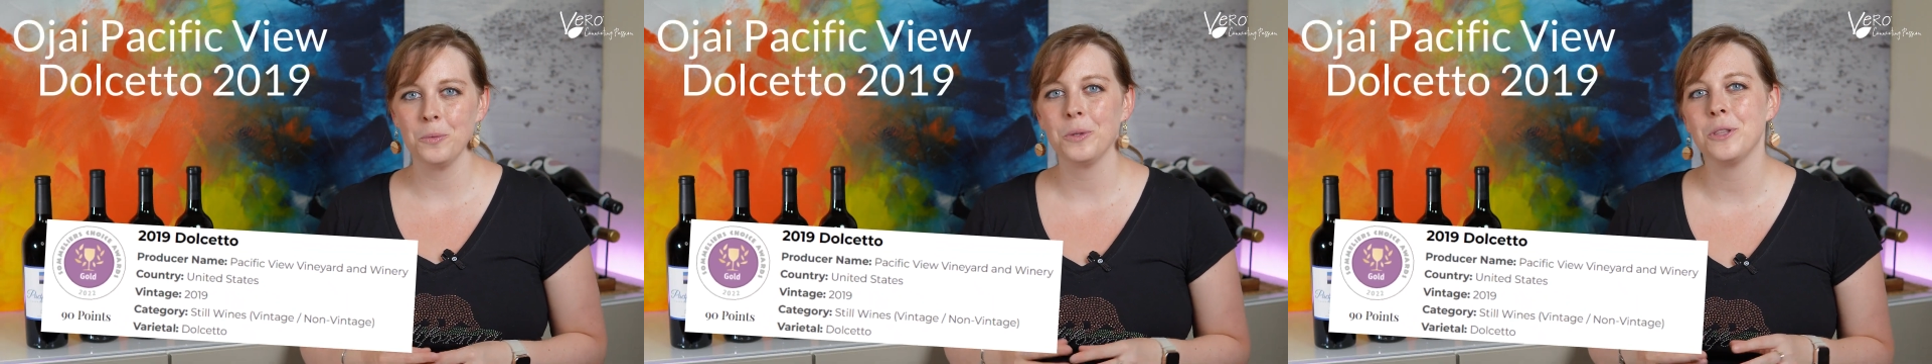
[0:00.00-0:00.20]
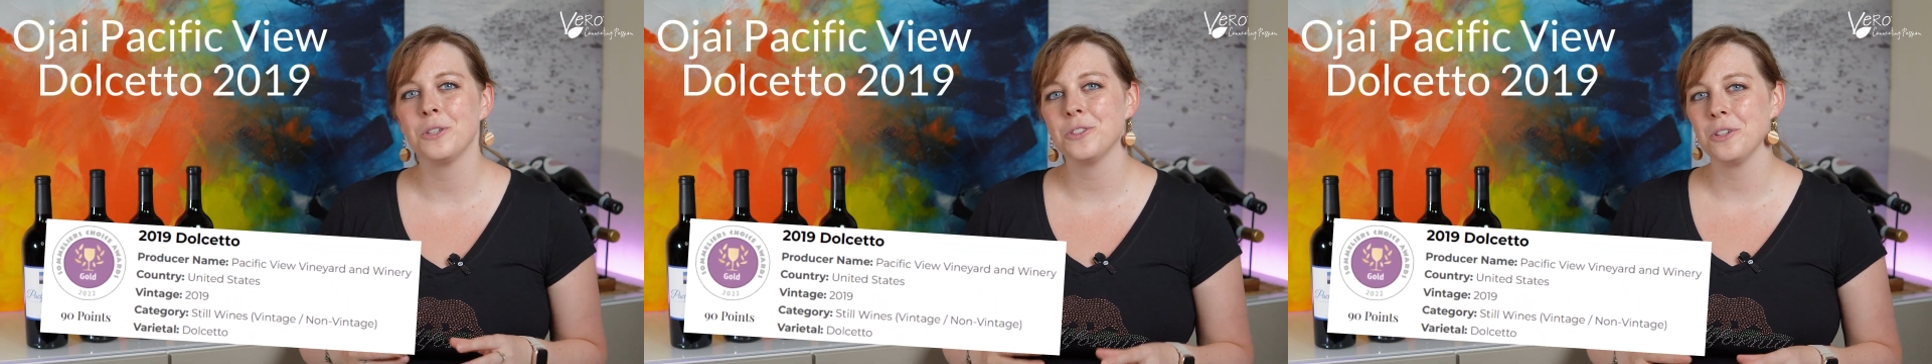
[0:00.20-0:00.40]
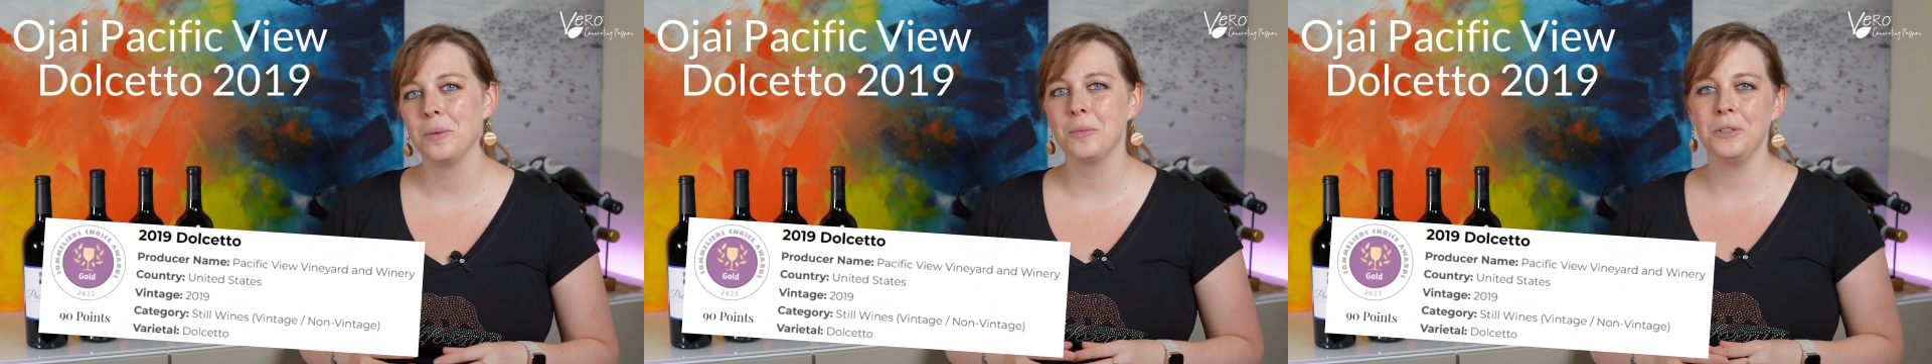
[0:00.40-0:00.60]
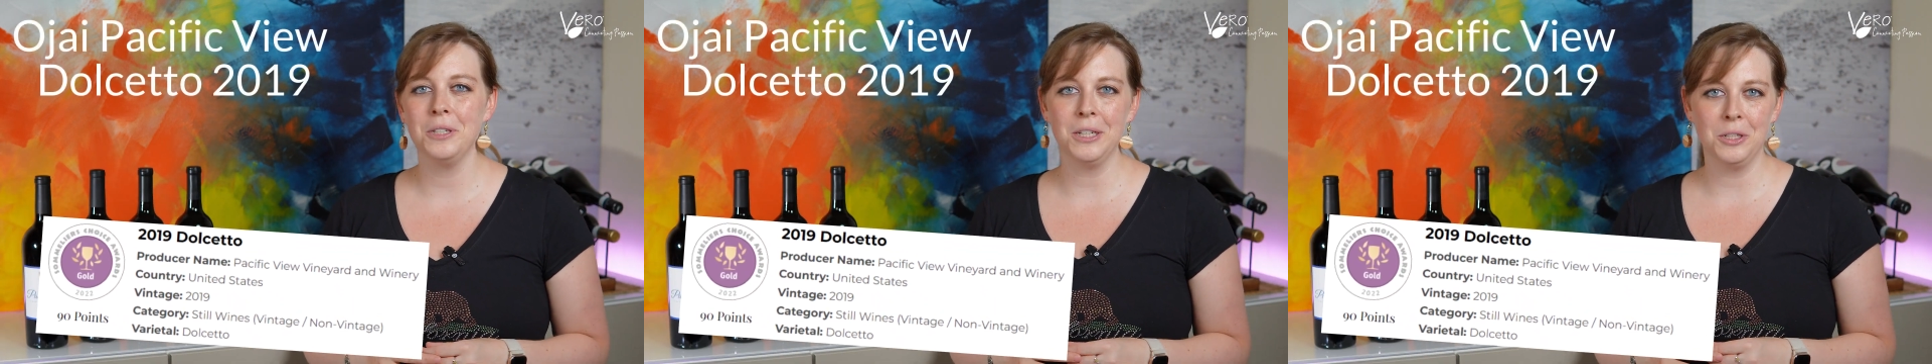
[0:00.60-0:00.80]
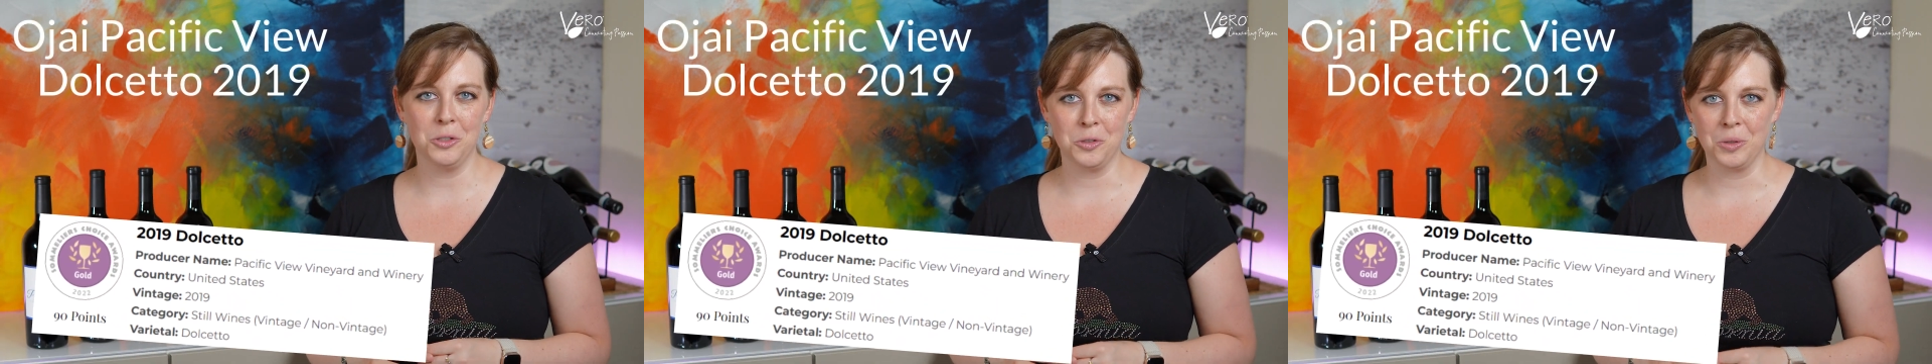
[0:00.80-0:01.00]
with the
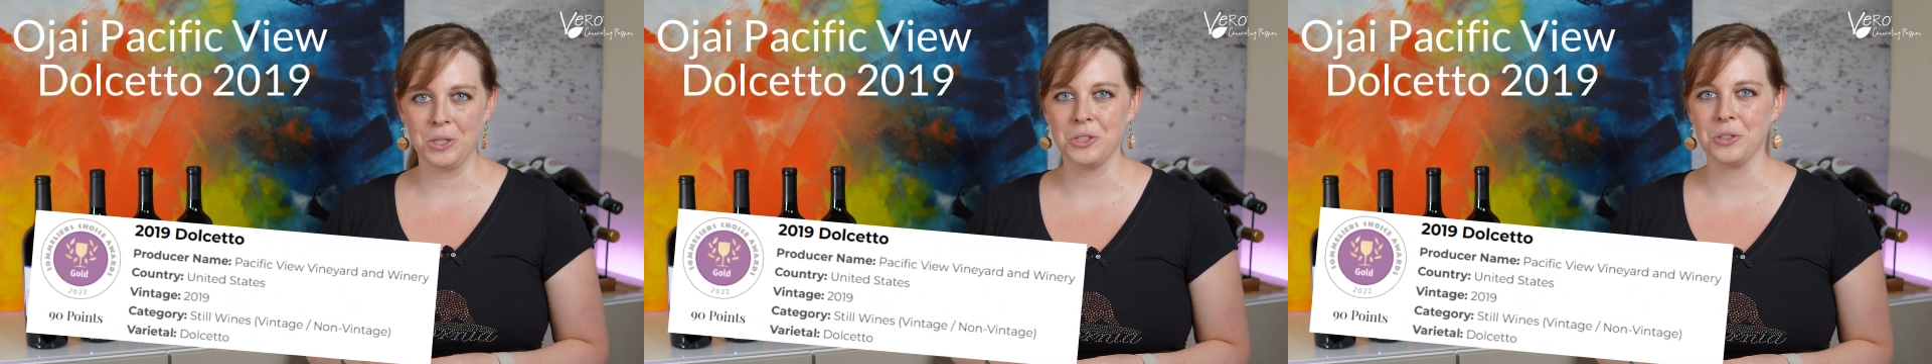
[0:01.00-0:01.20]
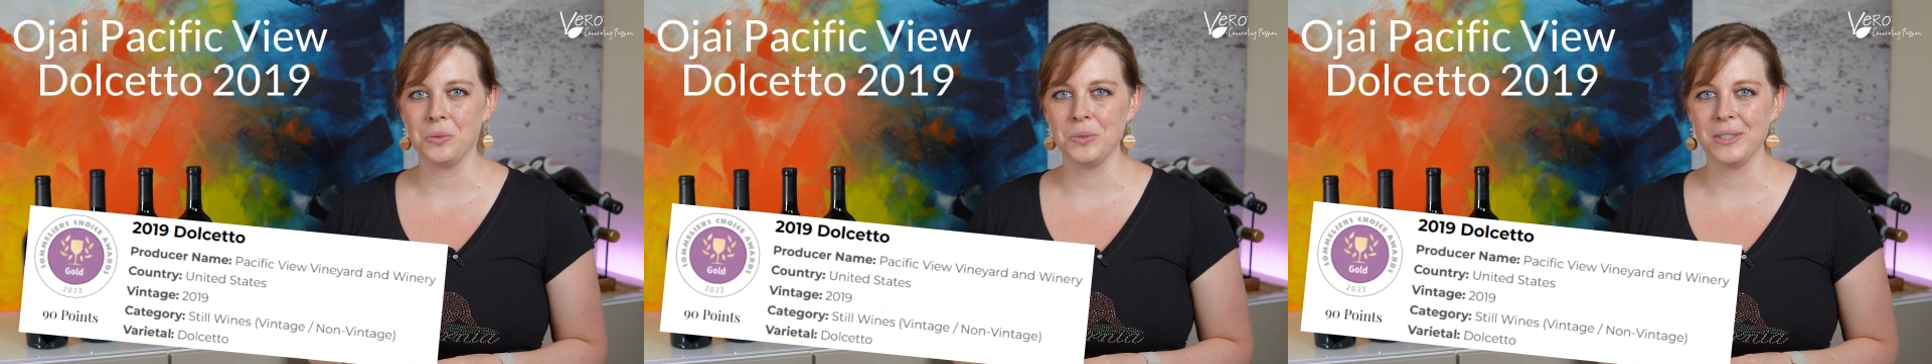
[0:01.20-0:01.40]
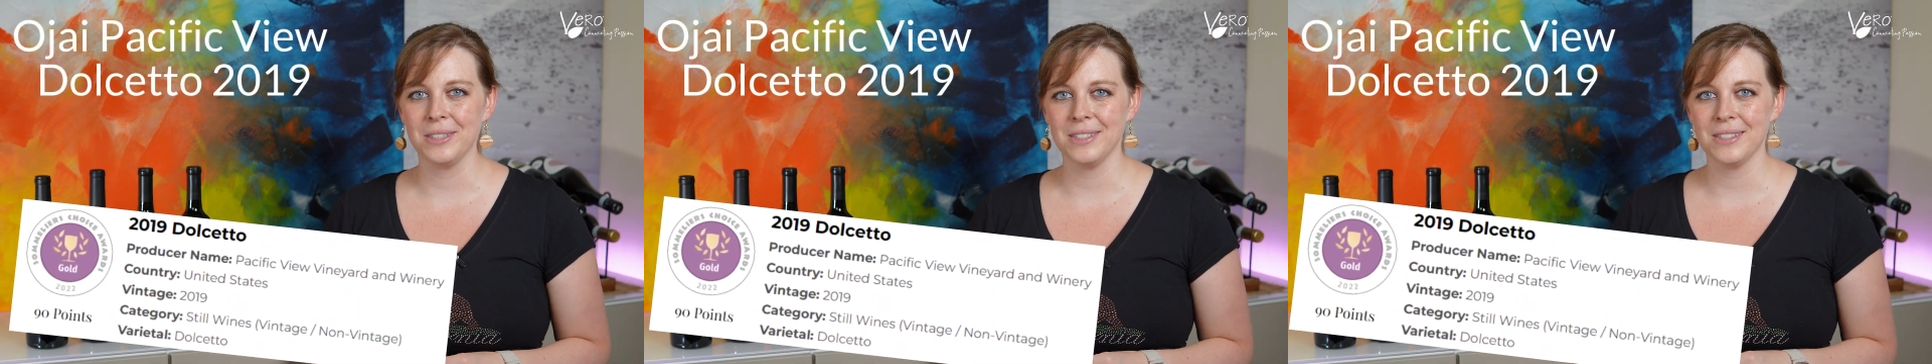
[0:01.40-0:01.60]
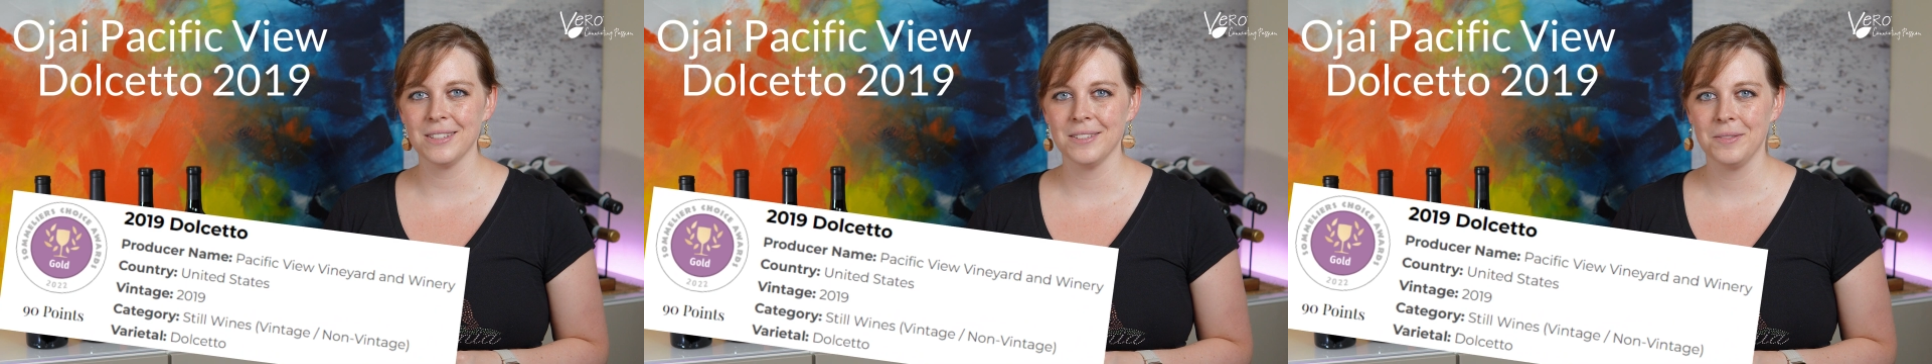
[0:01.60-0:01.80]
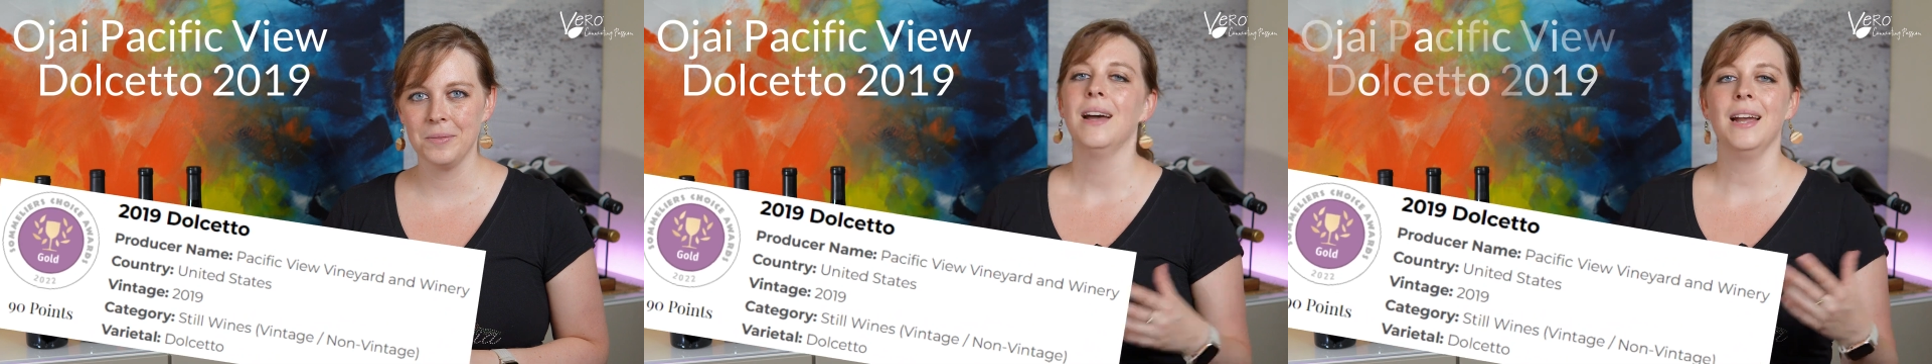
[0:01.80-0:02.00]
Sommelier Choice Awards.
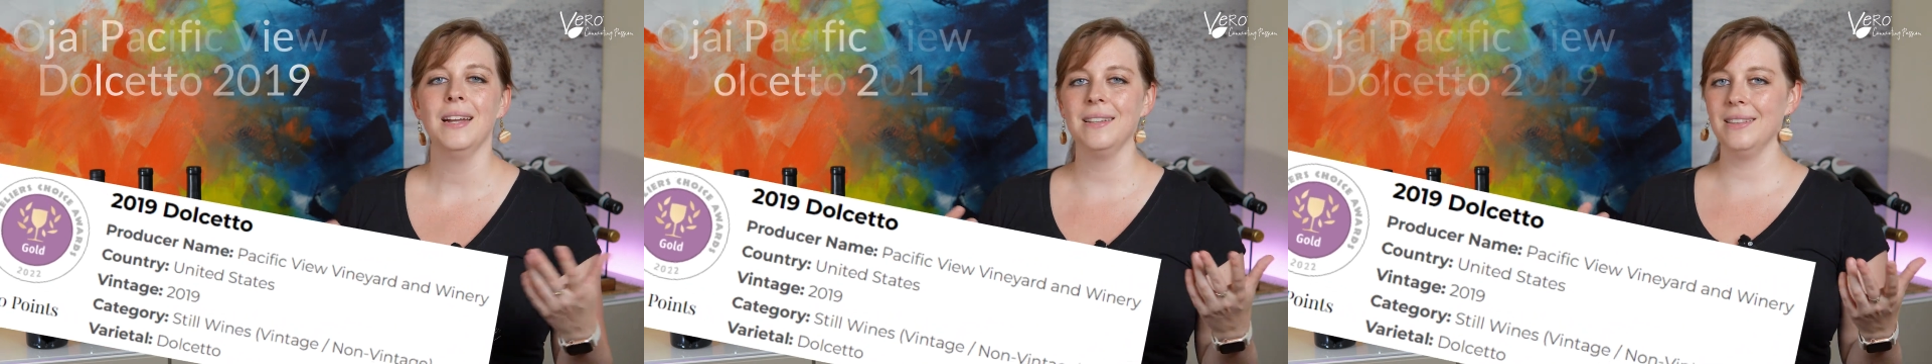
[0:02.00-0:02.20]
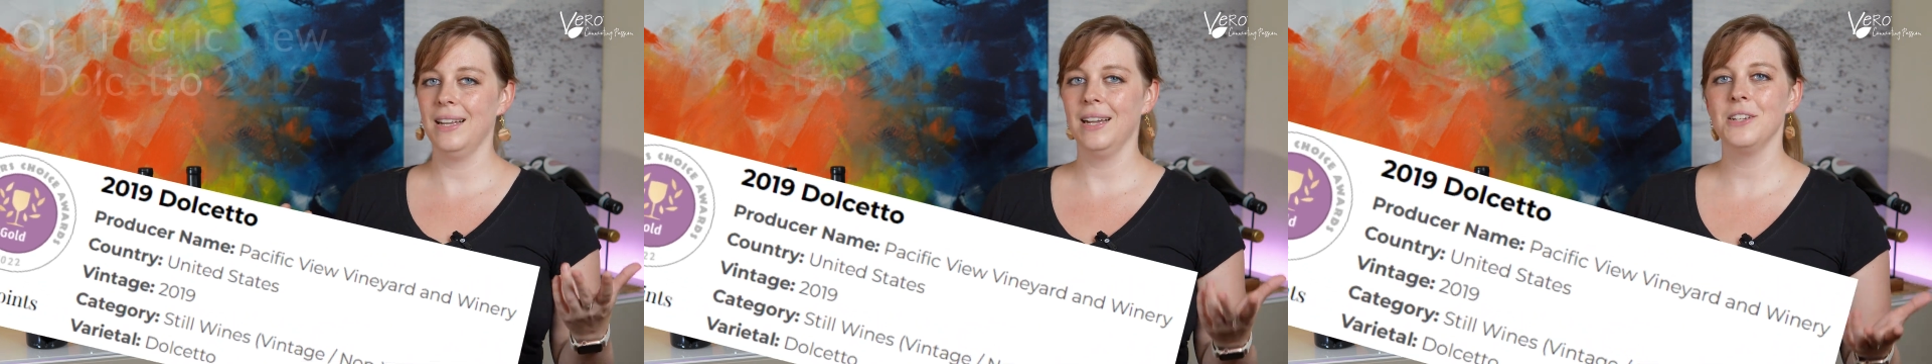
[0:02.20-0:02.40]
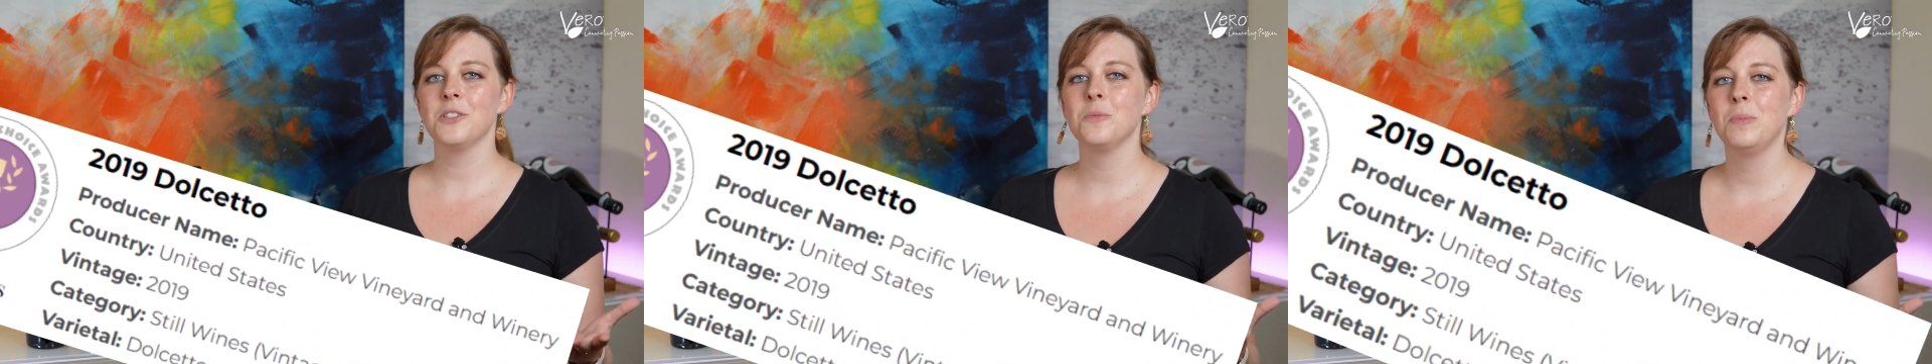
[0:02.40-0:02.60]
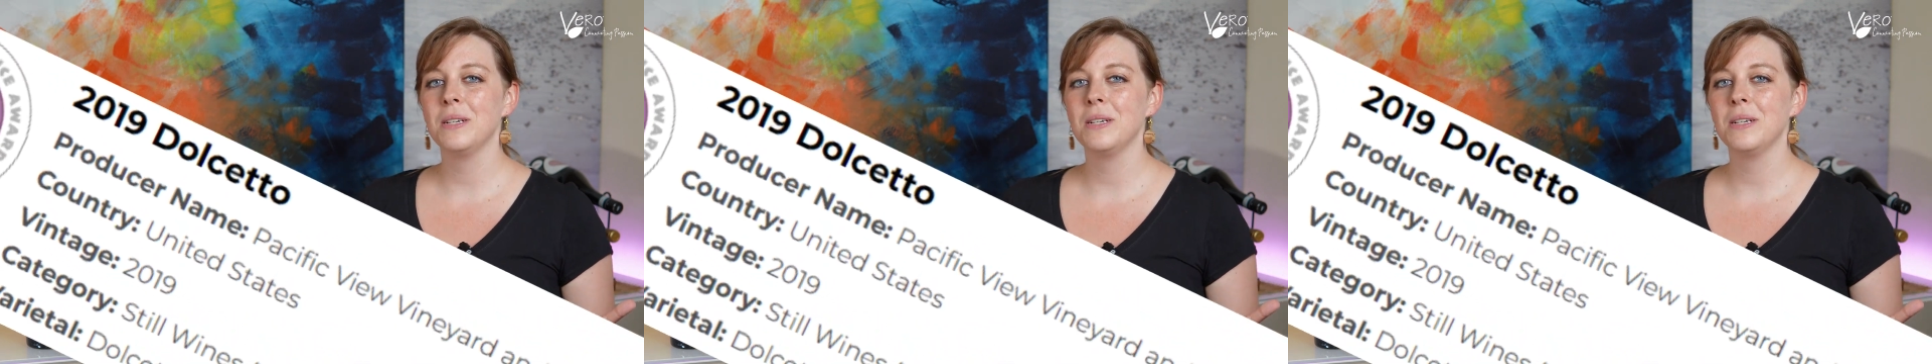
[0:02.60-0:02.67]
And last